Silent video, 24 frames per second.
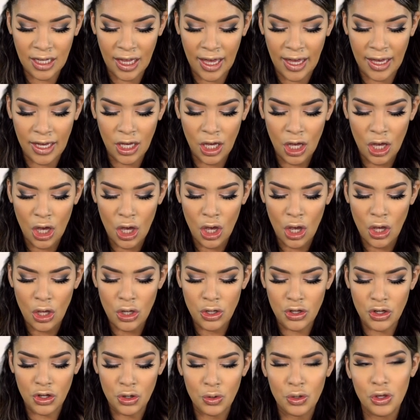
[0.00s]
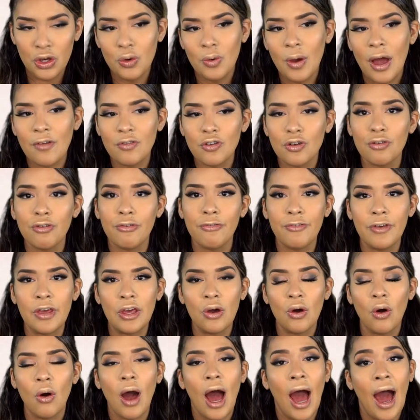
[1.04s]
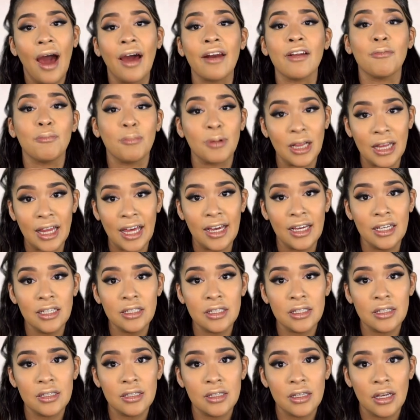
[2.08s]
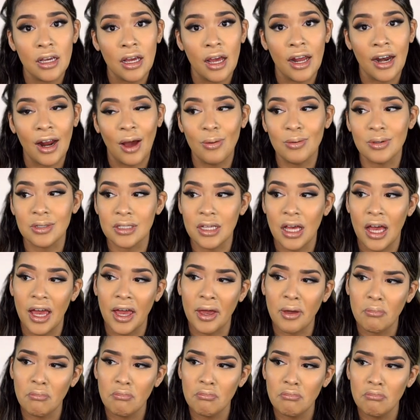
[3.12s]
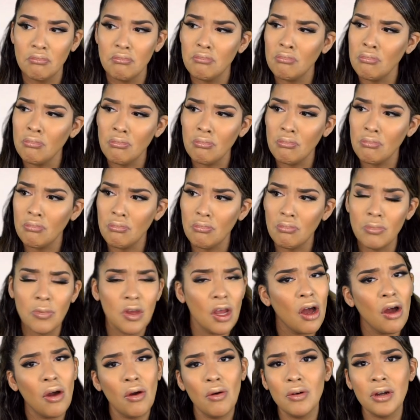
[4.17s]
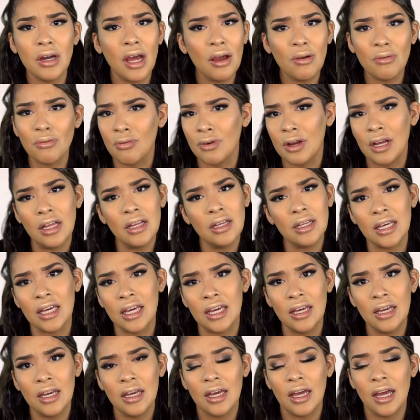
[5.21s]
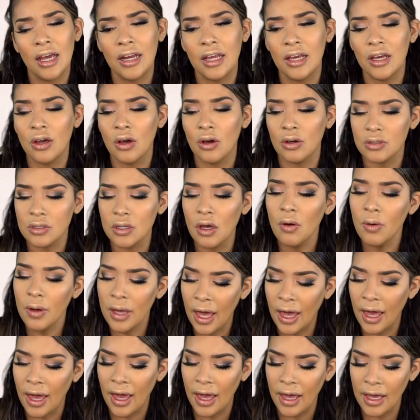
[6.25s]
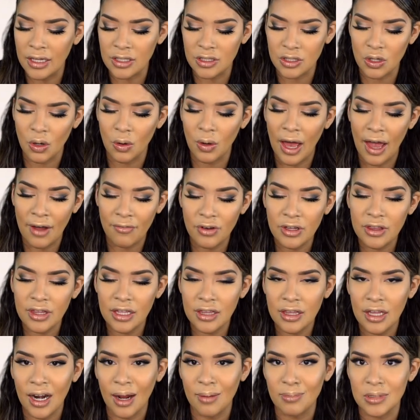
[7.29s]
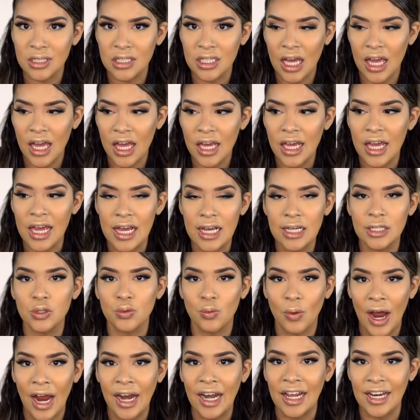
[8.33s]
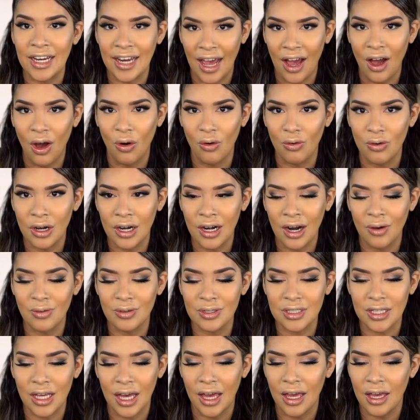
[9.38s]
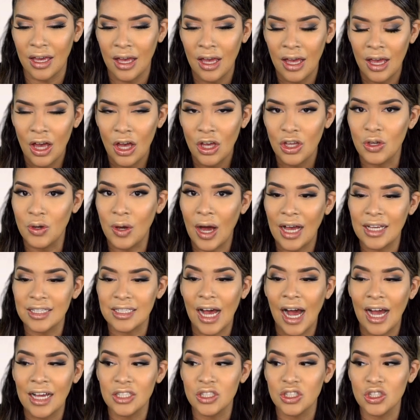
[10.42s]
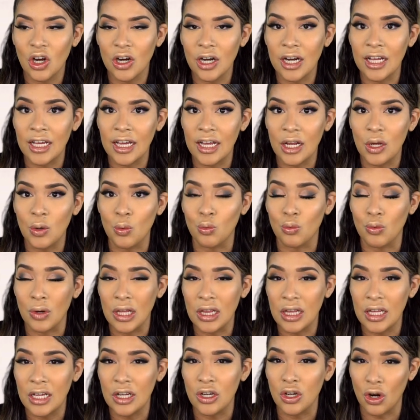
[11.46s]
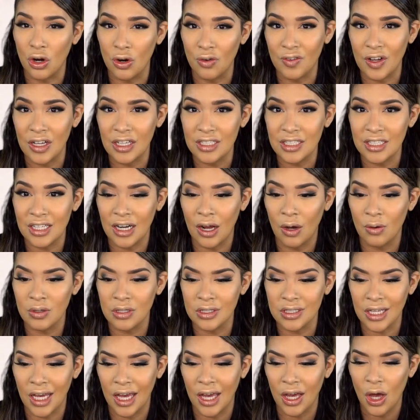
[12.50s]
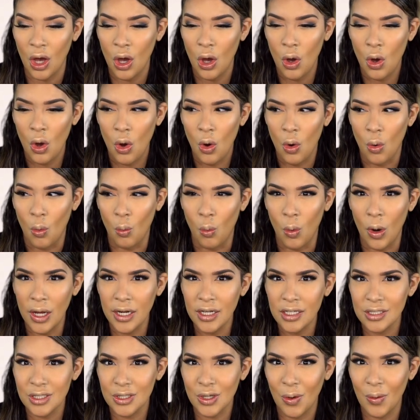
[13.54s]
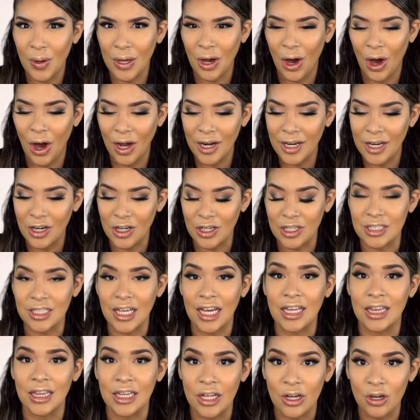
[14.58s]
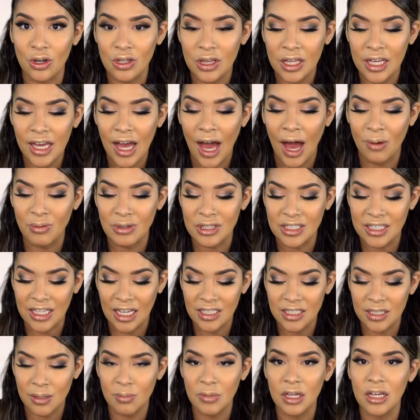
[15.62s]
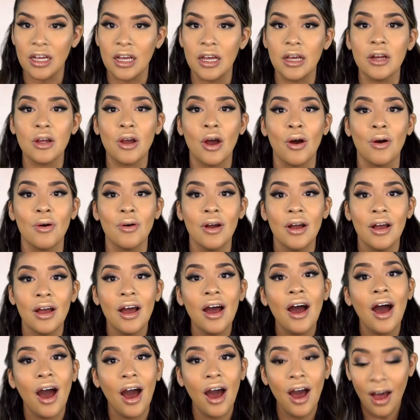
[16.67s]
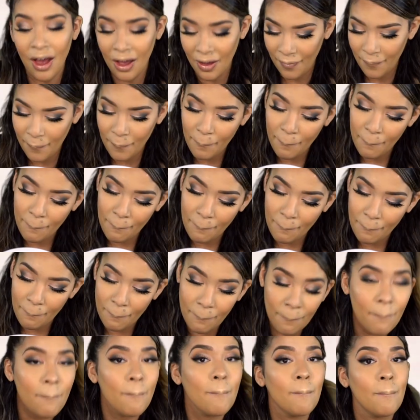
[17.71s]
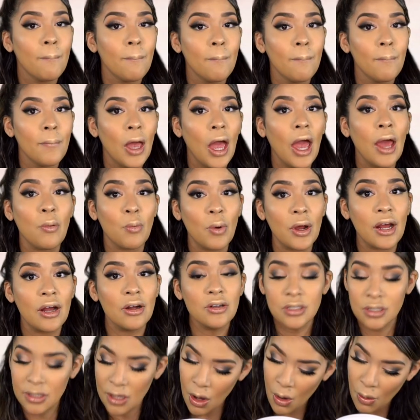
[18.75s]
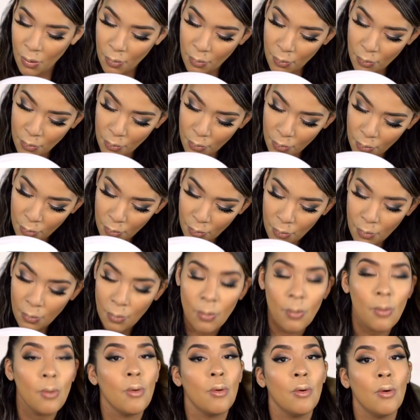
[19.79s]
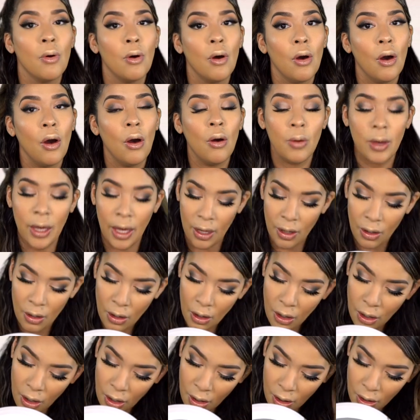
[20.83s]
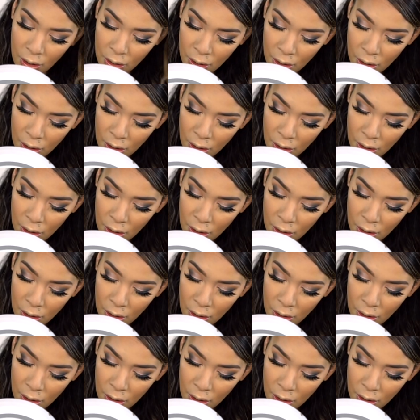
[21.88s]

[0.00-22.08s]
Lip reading: like, do you ever feel out of place? And I was like, no, not really. And he goes, okay. And so everything that I'm saying, he's writing down. And I was like, you guys, I started getting really nervous. And I was like, what is going on here? Because like literally I would say something and he'd go, uh-huh. And what else? Oh, okay, uh-huh.